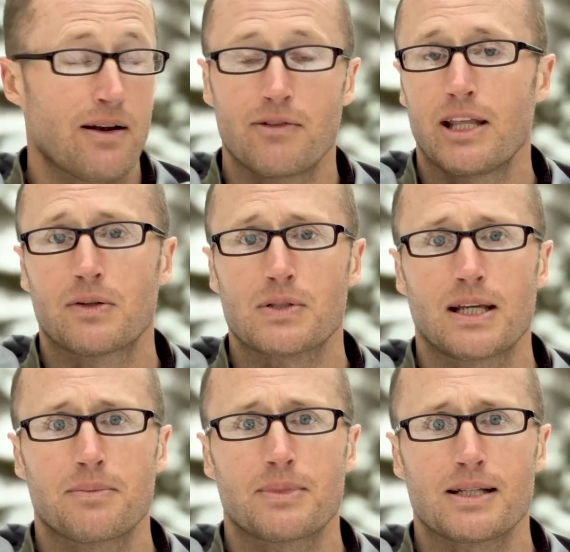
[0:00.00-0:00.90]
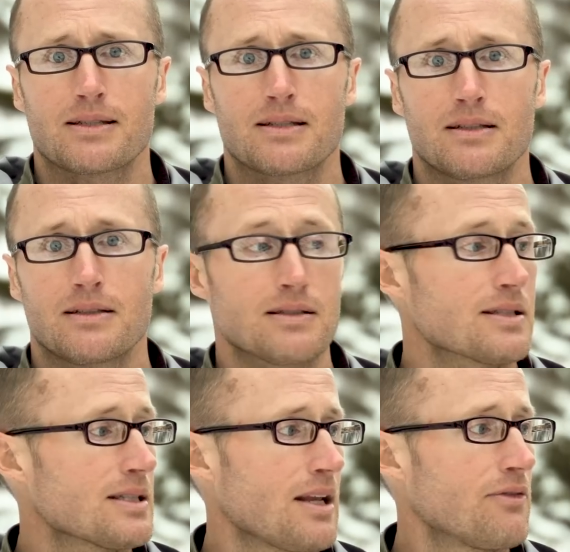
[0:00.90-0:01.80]
Everything was kept nice and
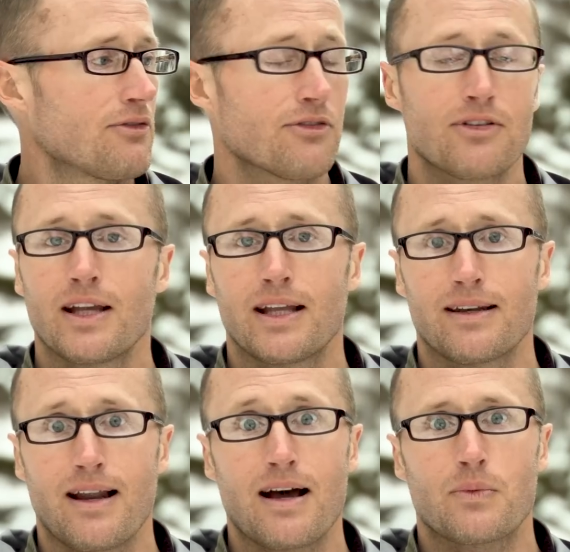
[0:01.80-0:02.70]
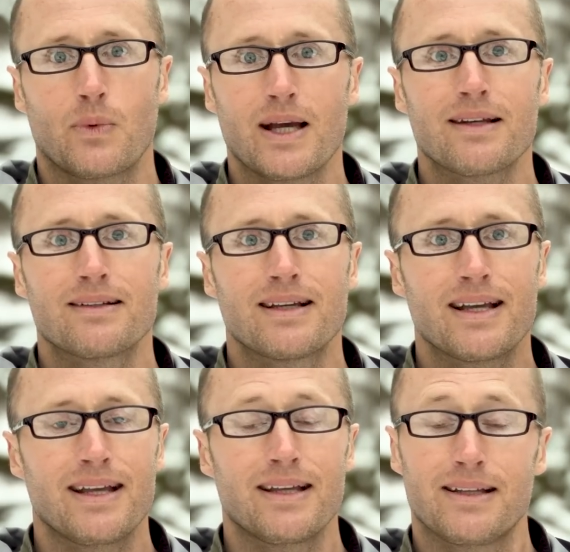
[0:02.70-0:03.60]
safe and not wet.
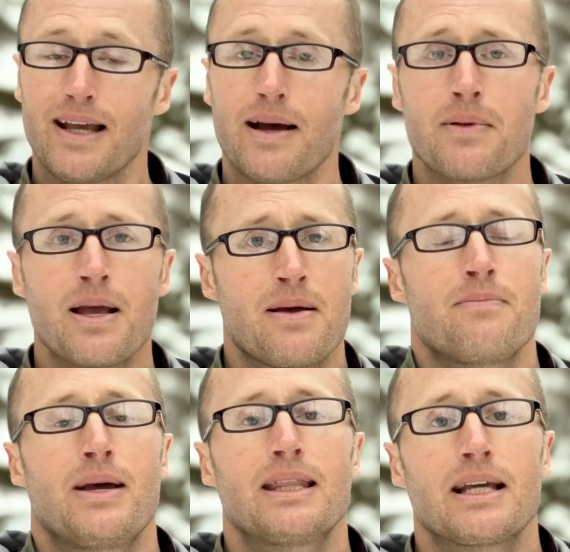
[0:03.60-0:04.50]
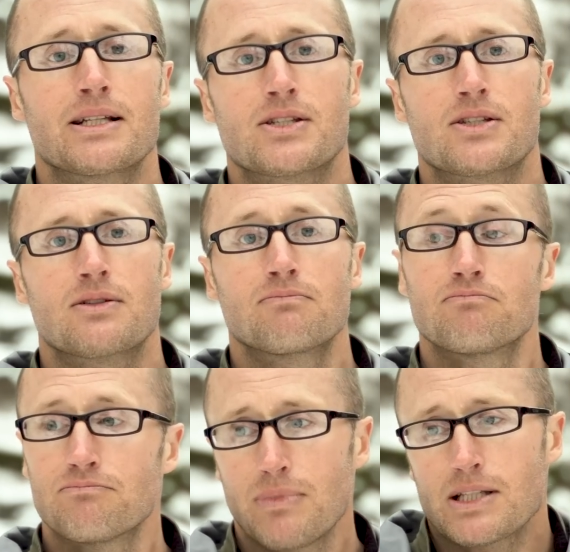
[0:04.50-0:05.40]
And yeah, made things
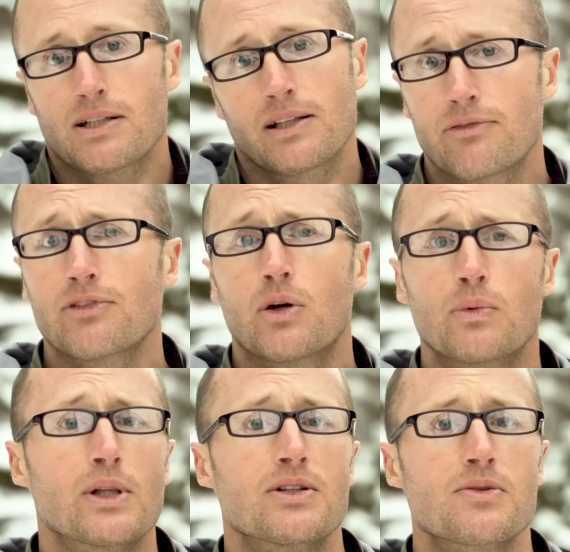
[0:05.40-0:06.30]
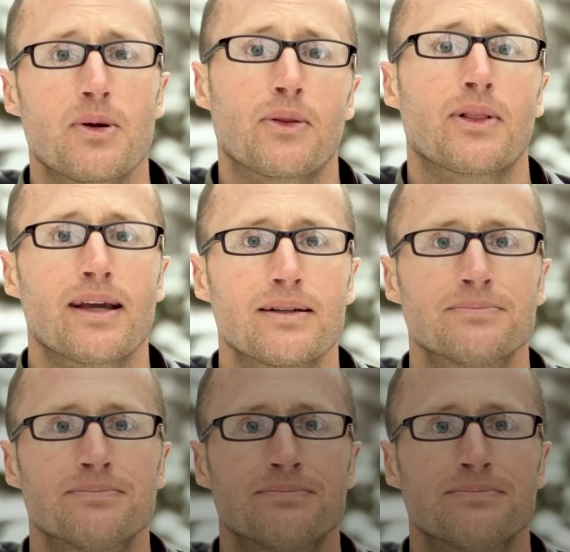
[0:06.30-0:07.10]
basically flow really smoothly.